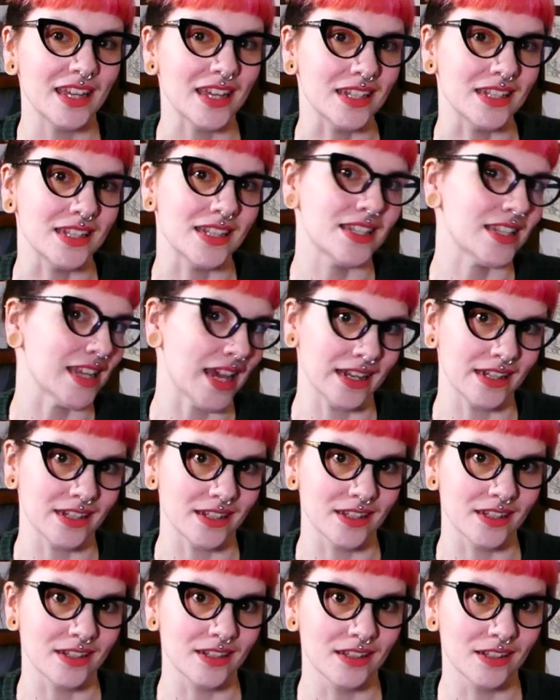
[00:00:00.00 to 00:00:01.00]
in
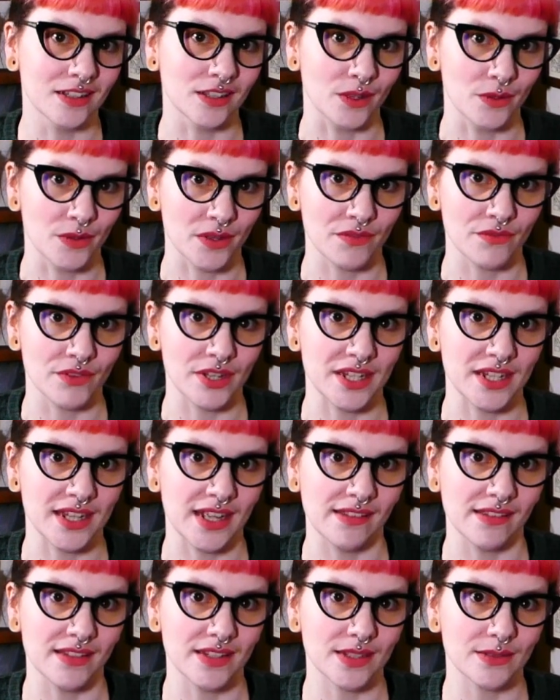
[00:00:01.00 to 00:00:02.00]
standard clothing
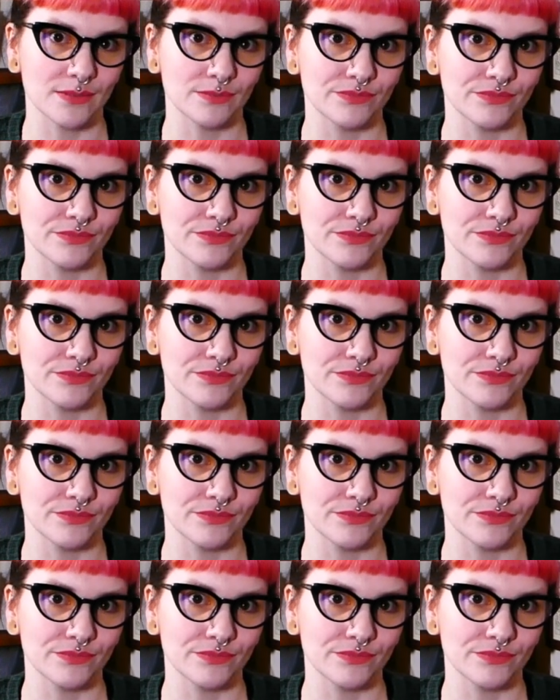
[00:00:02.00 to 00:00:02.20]
retailers.